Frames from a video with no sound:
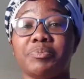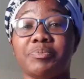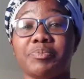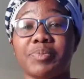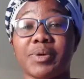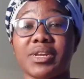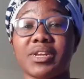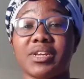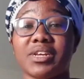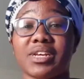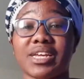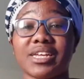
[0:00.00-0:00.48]

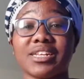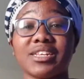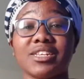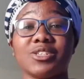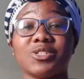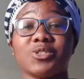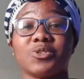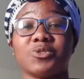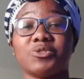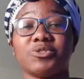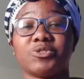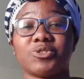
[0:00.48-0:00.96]
better
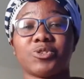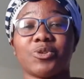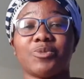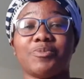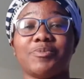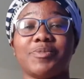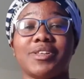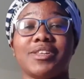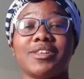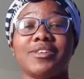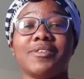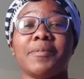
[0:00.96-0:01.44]
English or
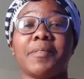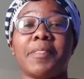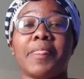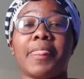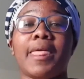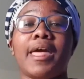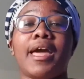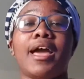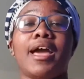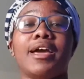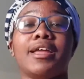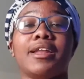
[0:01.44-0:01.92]
German?
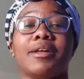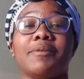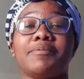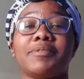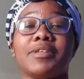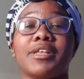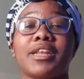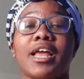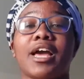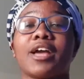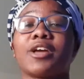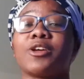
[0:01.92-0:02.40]
And I'm
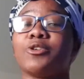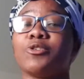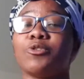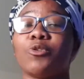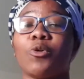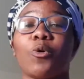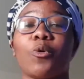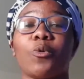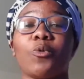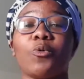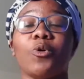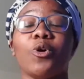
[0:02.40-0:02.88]
there like,
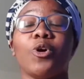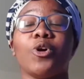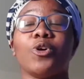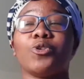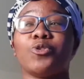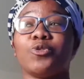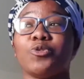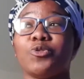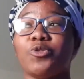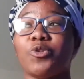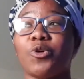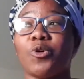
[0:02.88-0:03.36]
no,
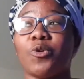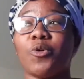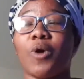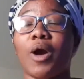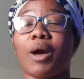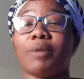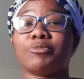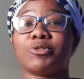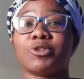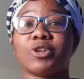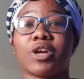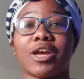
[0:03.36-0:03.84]

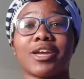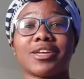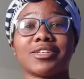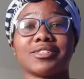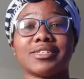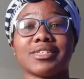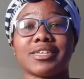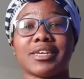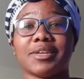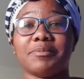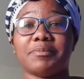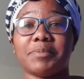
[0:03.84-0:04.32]
I'm trying
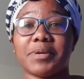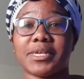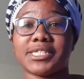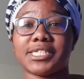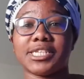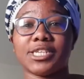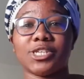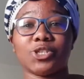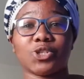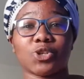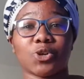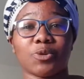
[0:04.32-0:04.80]
to get
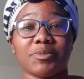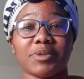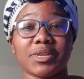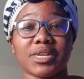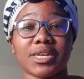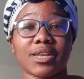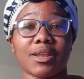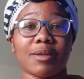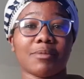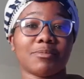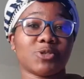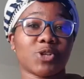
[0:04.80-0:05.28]
better in German,
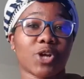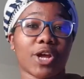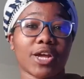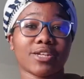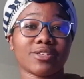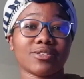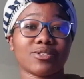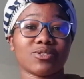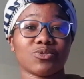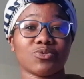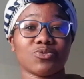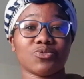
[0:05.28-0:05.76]
and I'm
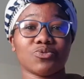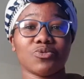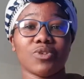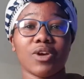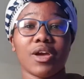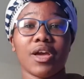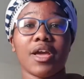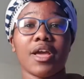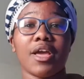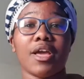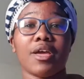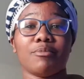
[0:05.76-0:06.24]
trying to
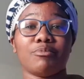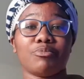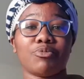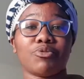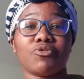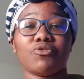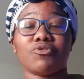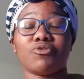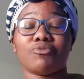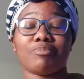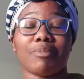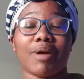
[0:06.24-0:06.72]

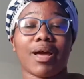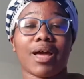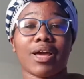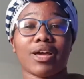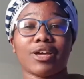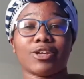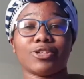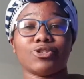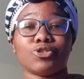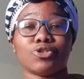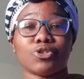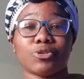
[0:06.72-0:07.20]
improve
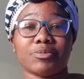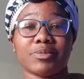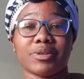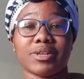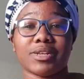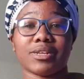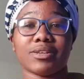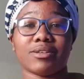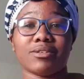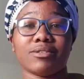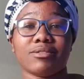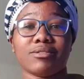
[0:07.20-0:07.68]
my
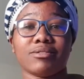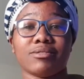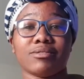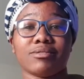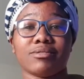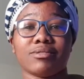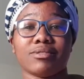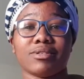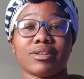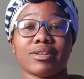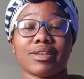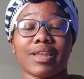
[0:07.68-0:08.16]
German
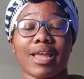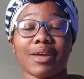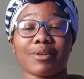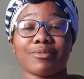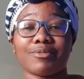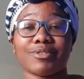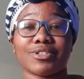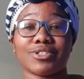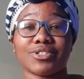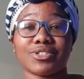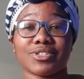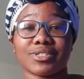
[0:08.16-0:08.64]

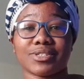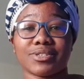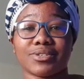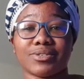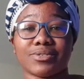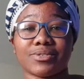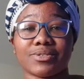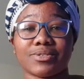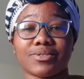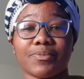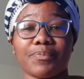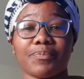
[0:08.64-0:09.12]
language
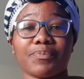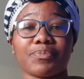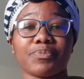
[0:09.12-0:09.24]
skills.